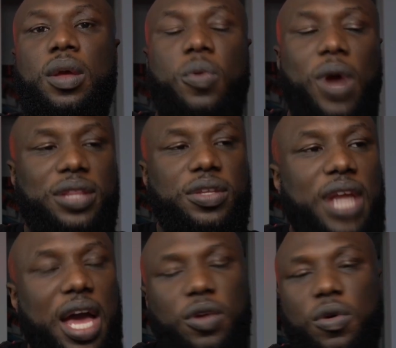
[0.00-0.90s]
right? They're
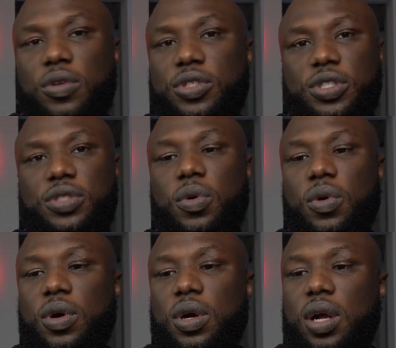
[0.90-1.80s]
down a grocery
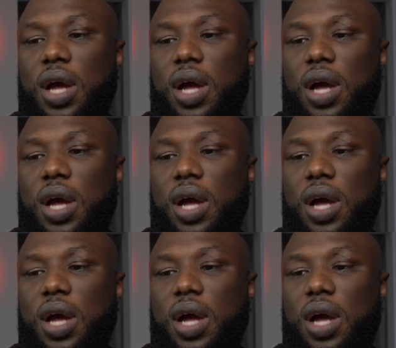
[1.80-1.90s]
store.